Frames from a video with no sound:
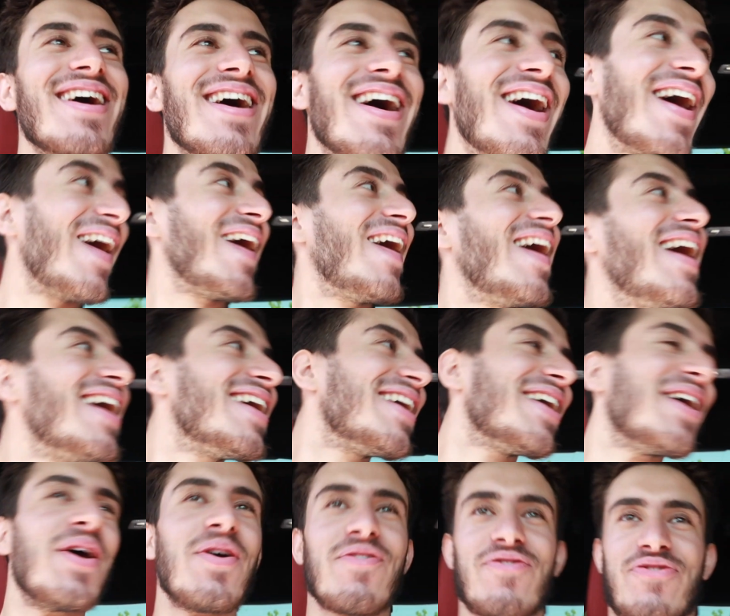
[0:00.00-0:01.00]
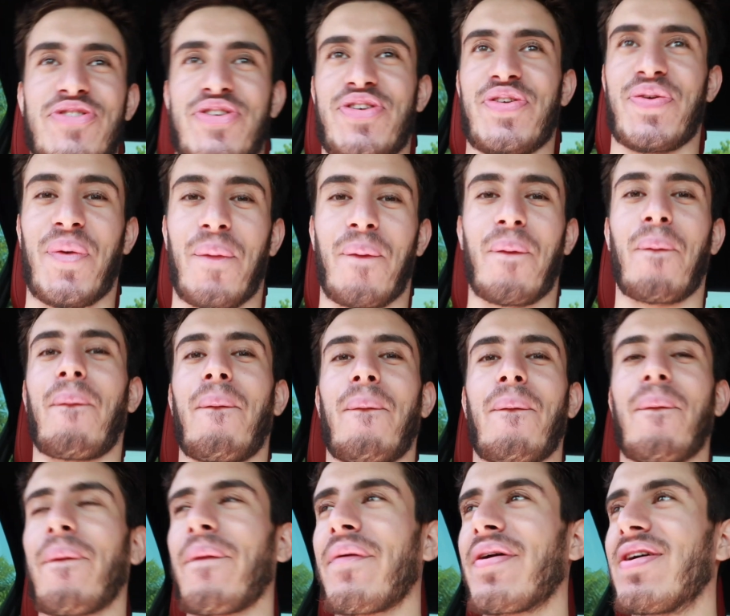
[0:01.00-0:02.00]
Bro, all that
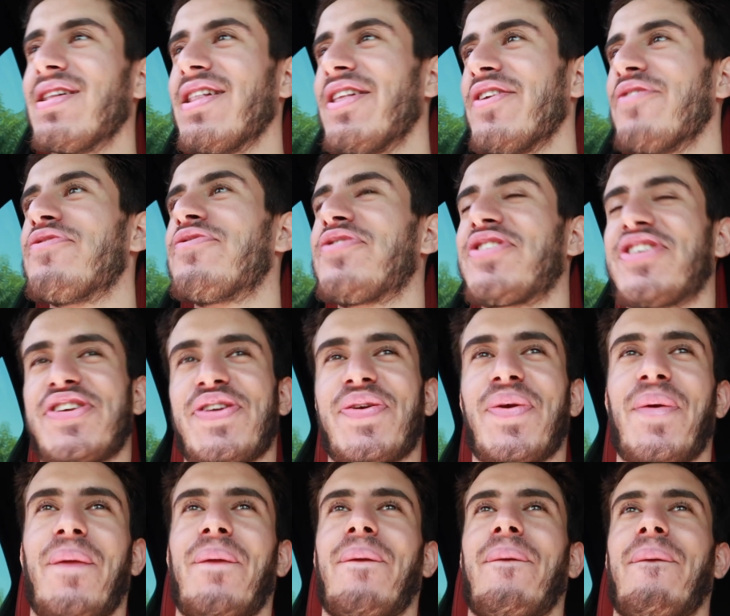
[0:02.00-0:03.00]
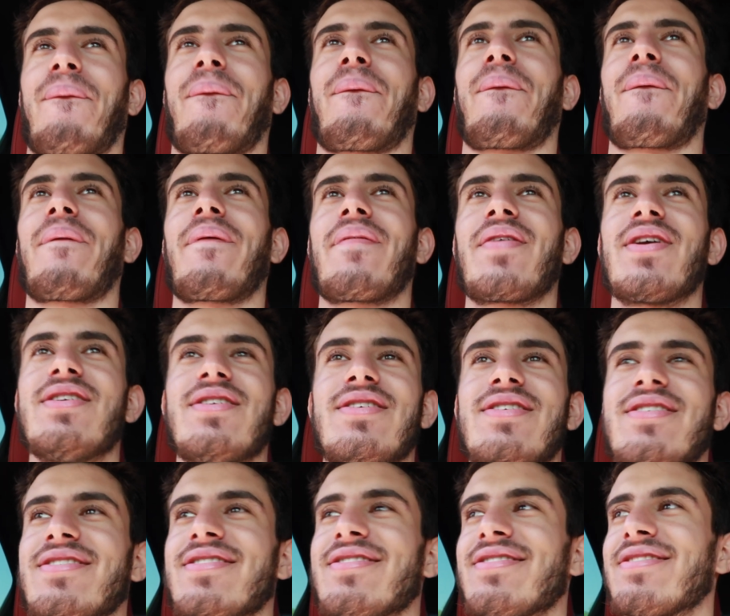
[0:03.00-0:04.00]
sounds so good. Put
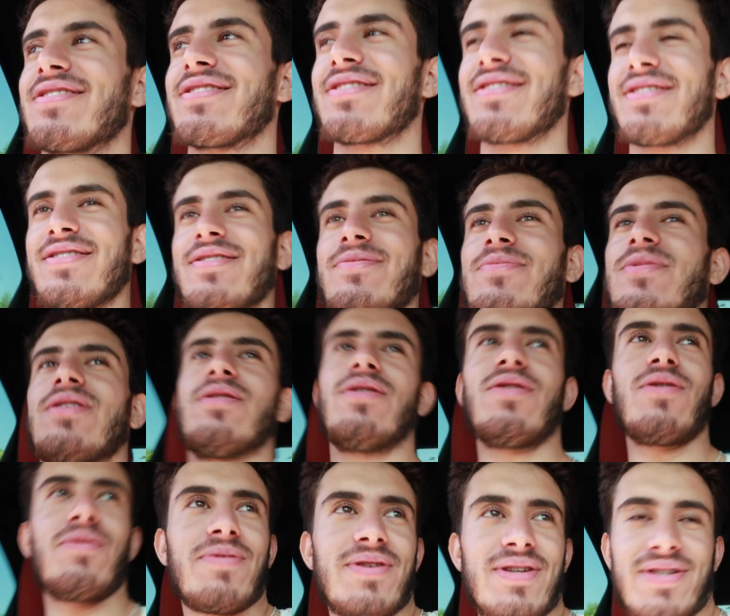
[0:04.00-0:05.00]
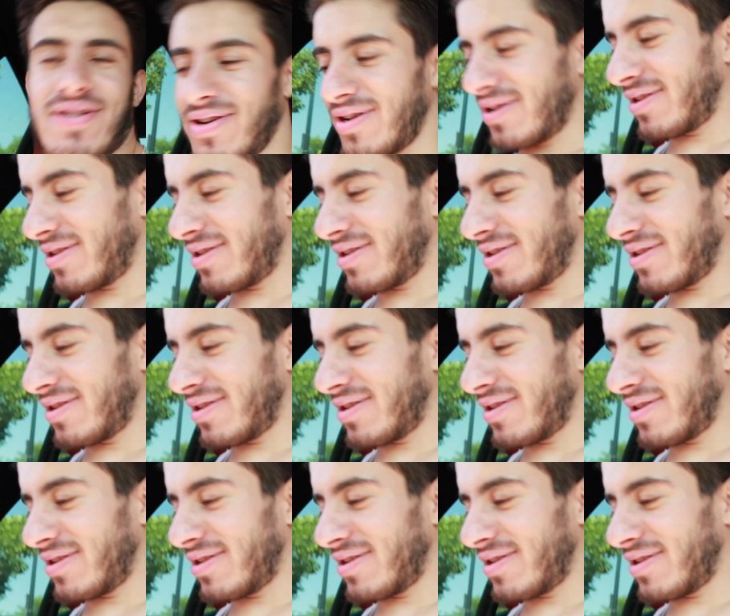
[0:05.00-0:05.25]
your seatbelt on, man. Safety.